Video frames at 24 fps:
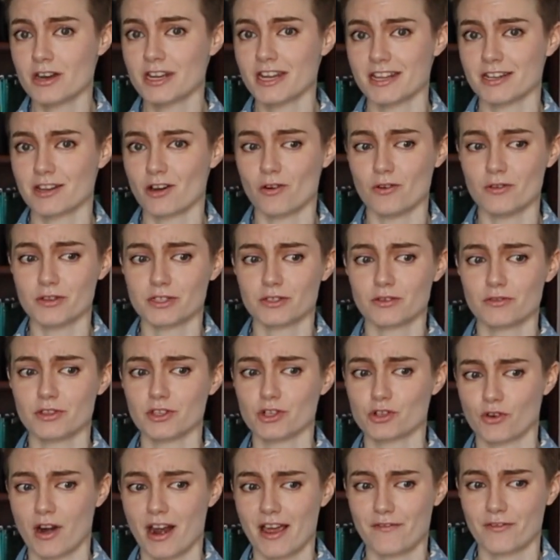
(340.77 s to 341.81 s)
and also the
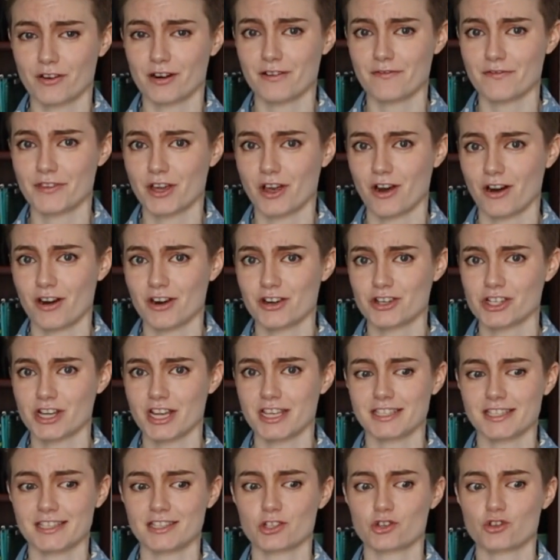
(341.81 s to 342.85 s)
driver of the car
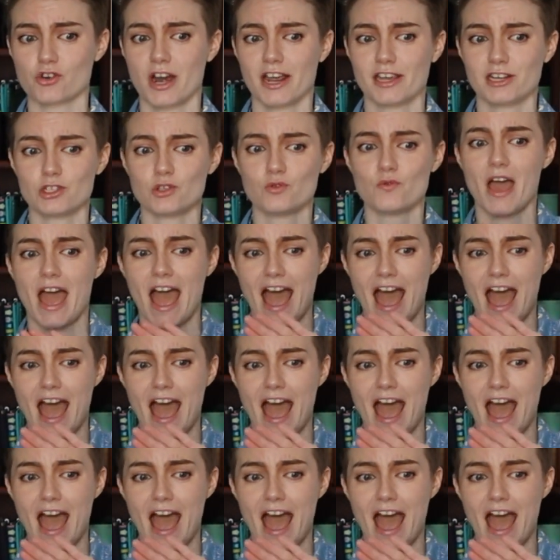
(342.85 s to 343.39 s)
chase is trying to